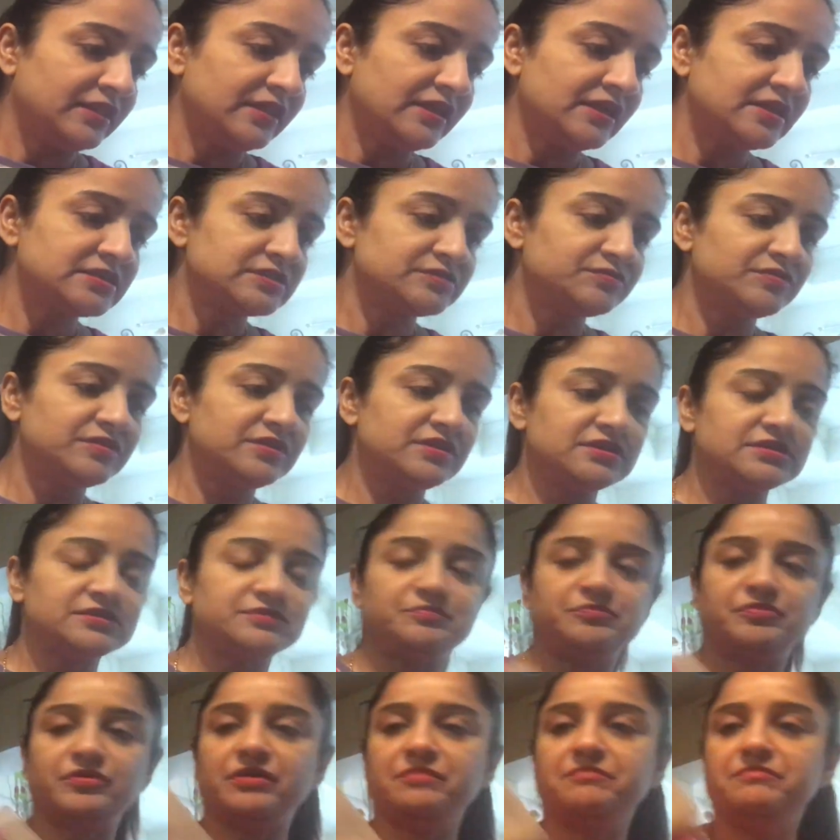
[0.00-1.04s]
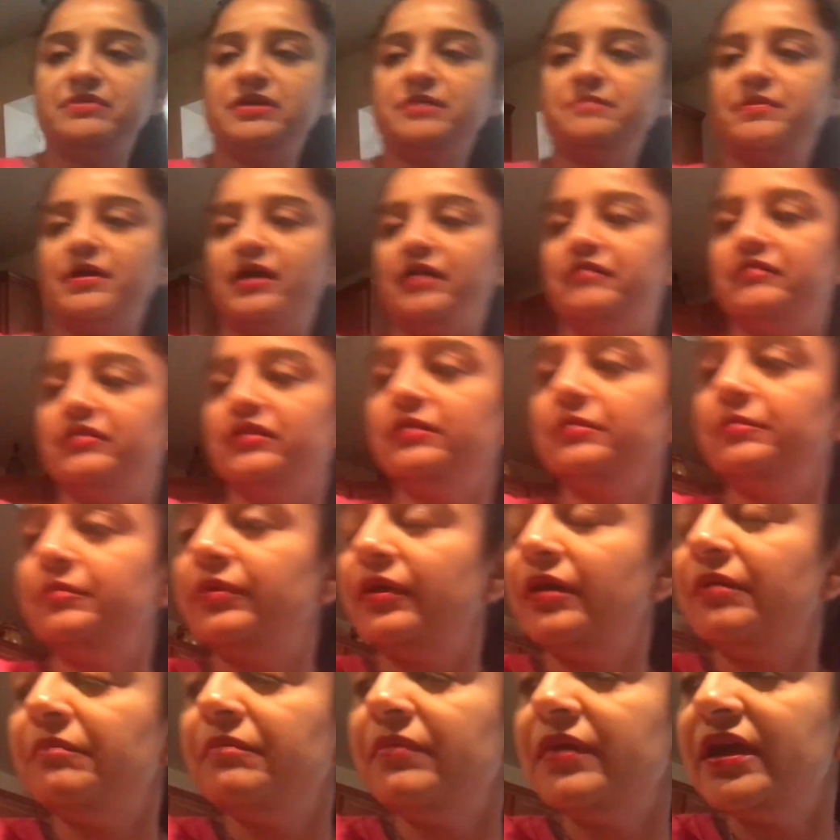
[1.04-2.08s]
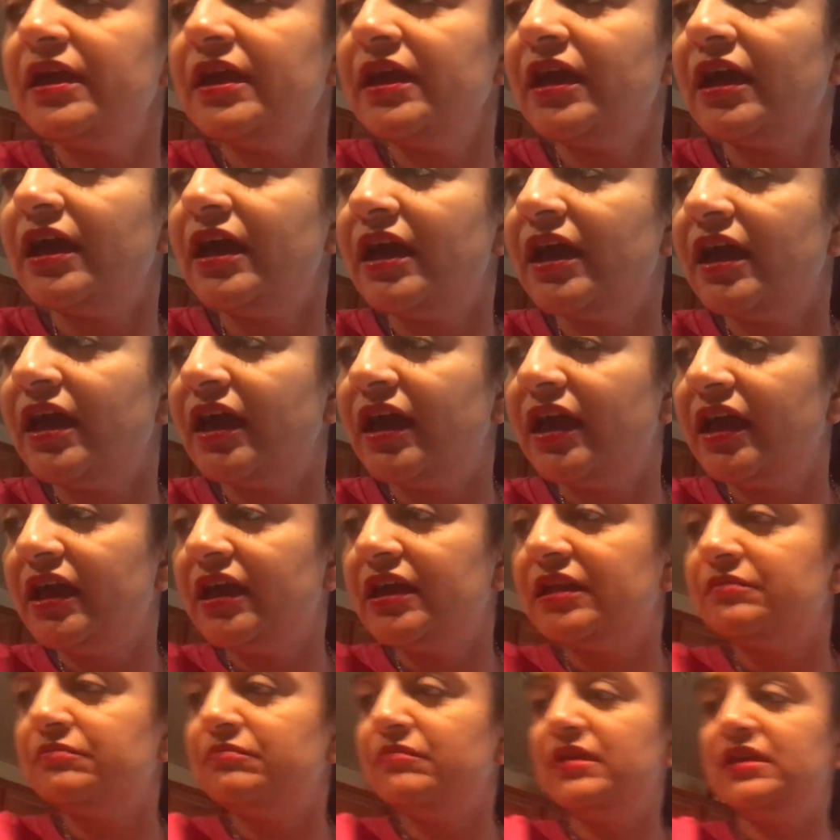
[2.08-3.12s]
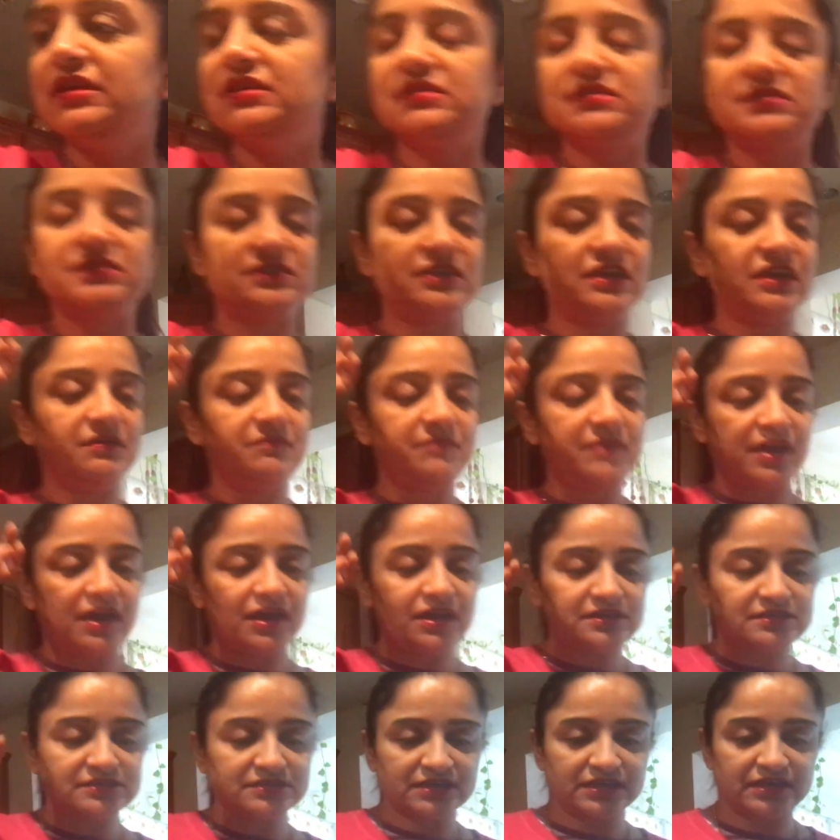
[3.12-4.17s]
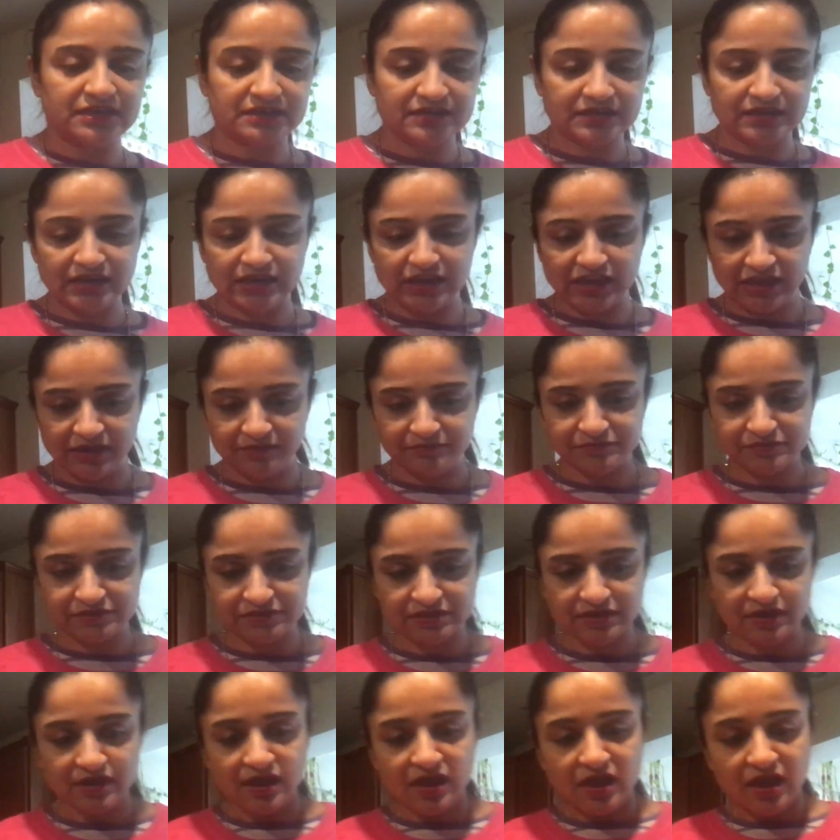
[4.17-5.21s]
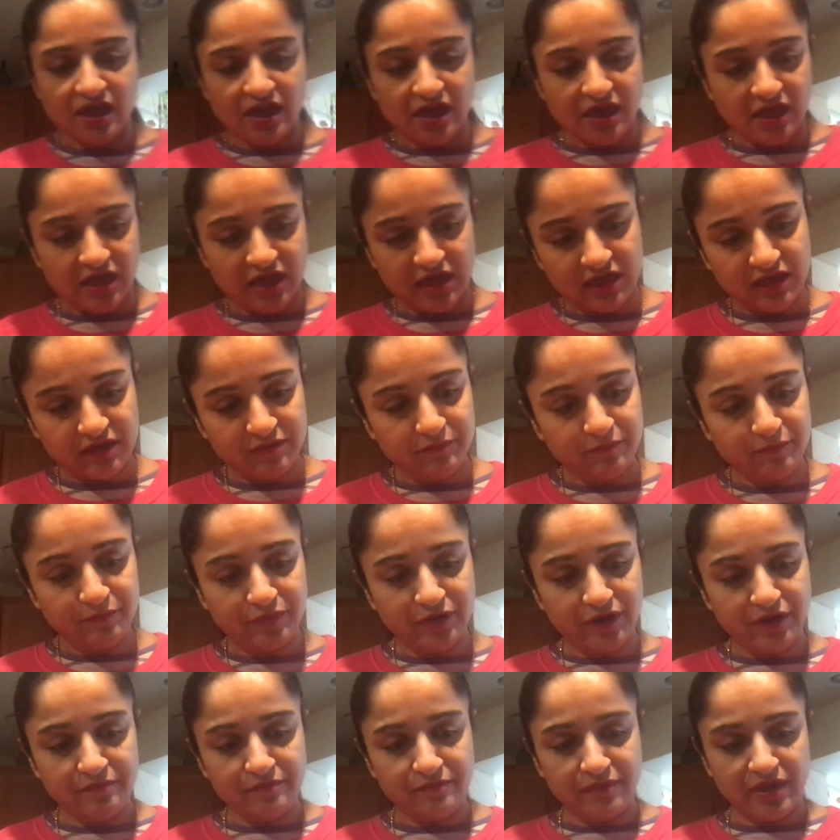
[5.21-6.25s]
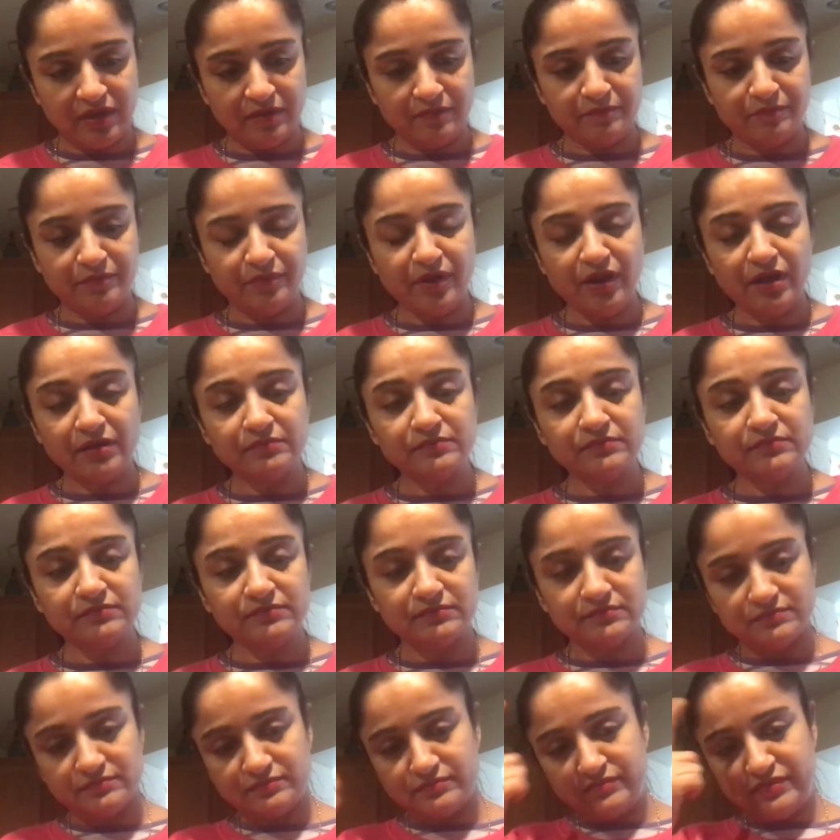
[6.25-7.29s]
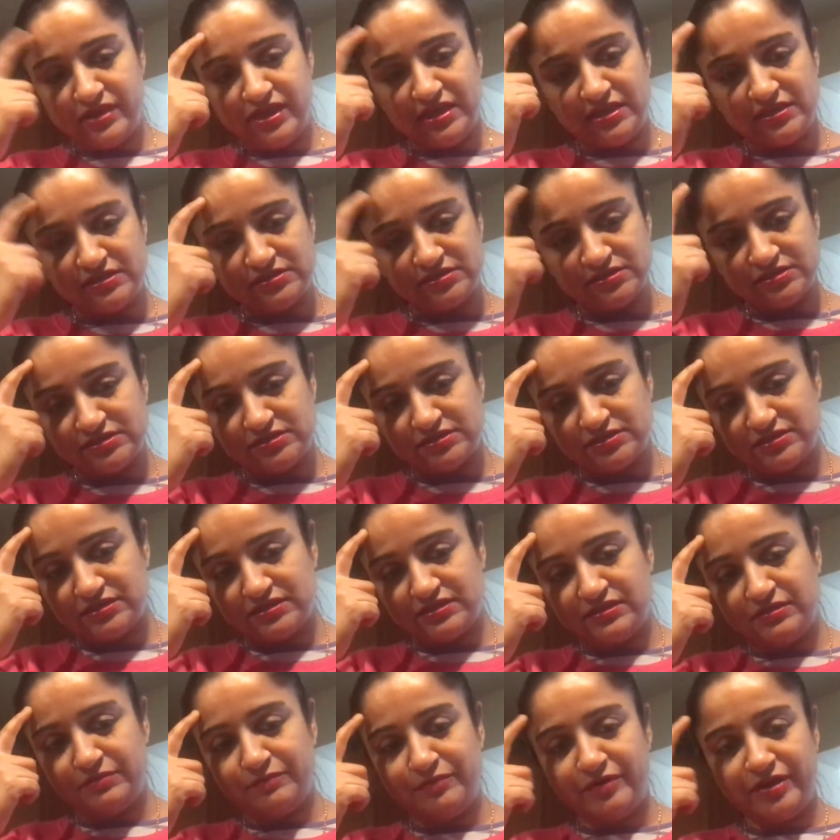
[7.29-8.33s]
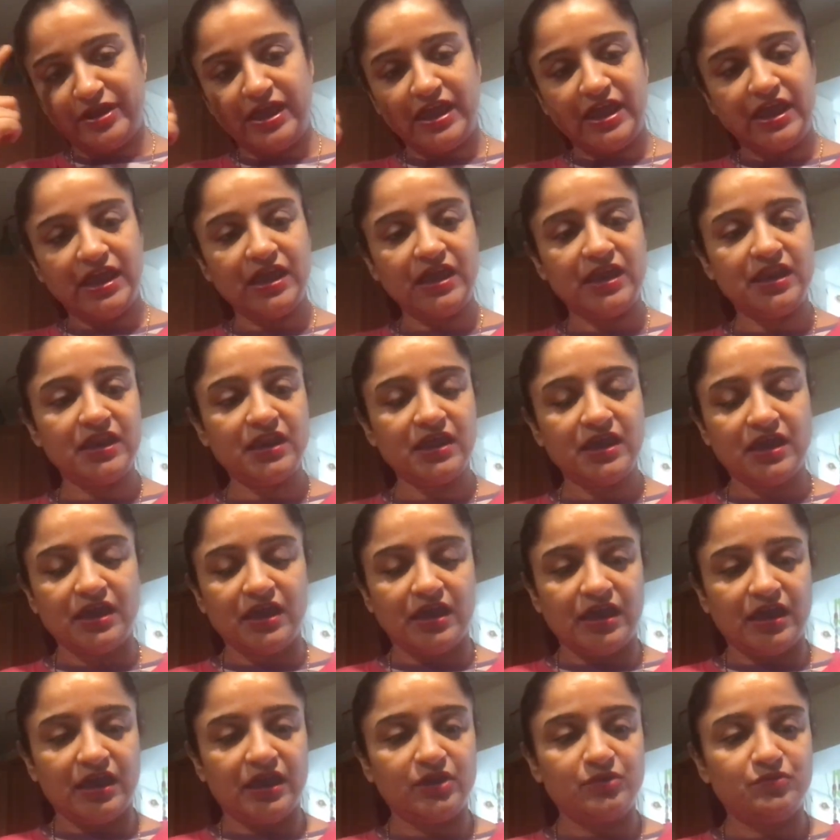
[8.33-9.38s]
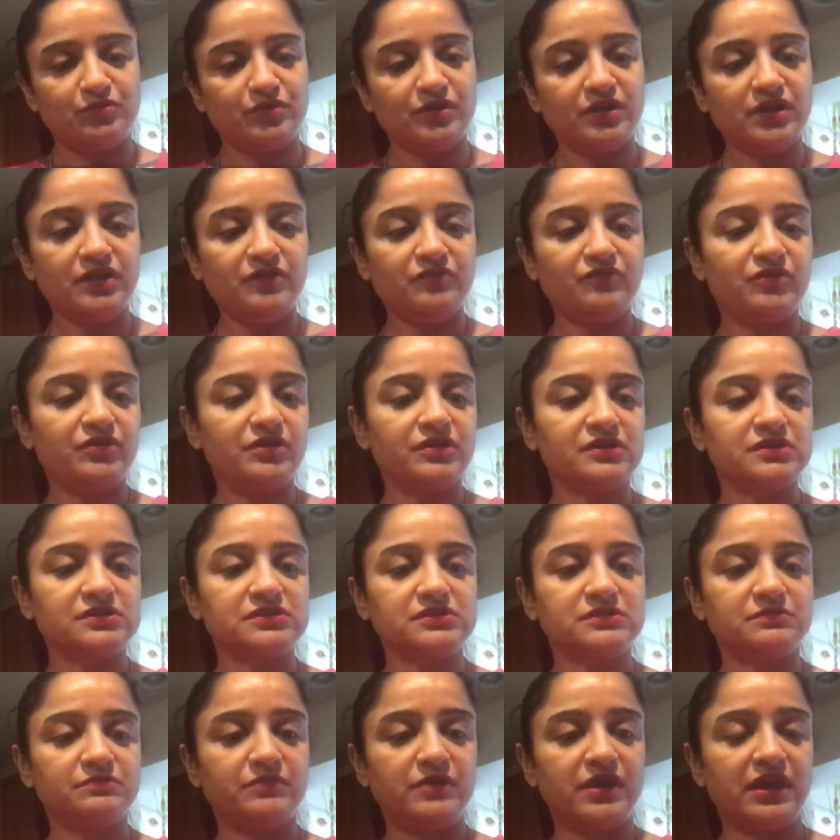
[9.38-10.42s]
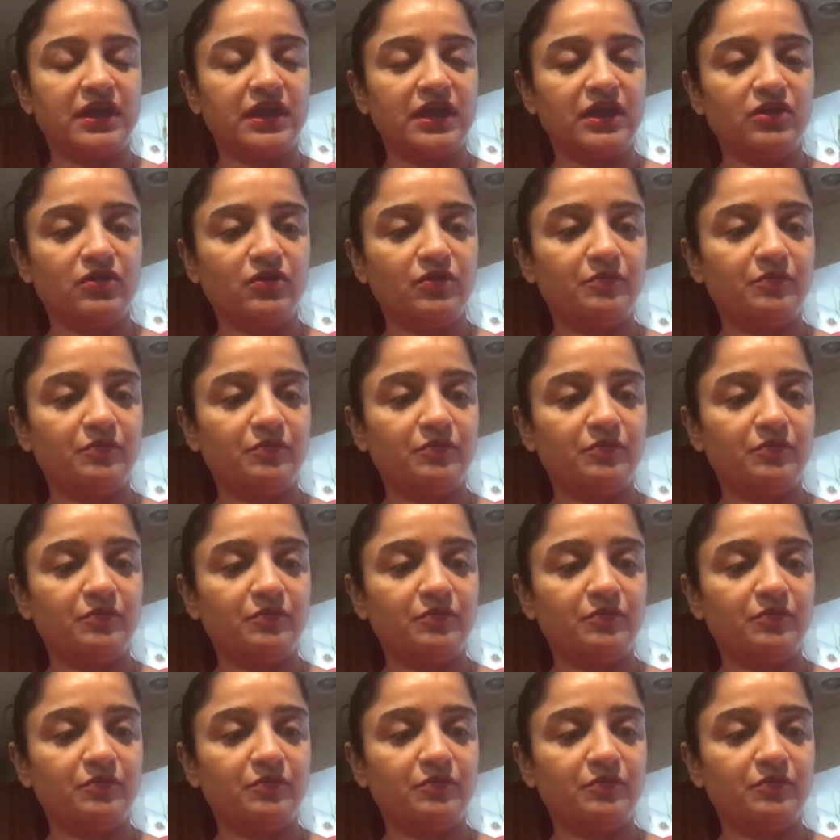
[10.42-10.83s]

next one is Brahmi powder. Brahmi, it means same as it names. Brahmi. Brahm means the brain. It really works making